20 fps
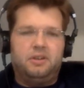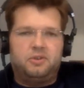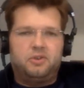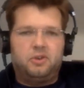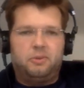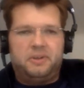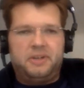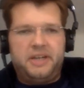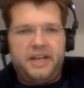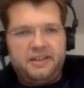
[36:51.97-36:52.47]

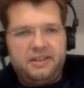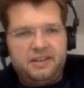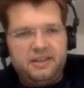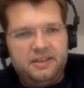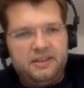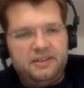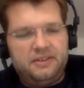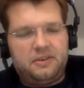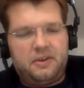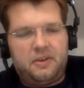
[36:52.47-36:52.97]

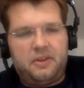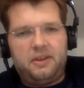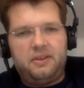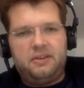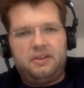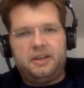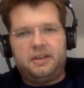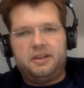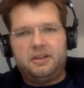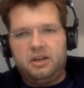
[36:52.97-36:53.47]
Kubernetes or
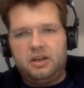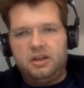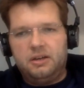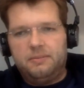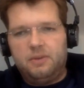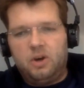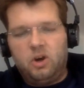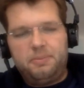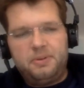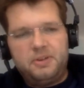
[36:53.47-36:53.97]
things like
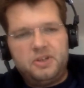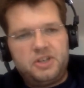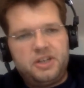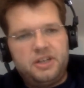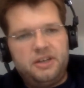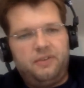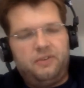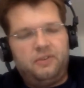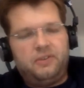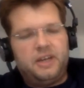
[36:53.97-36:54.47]

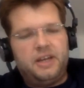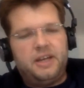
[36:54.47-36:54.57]
OpenShift.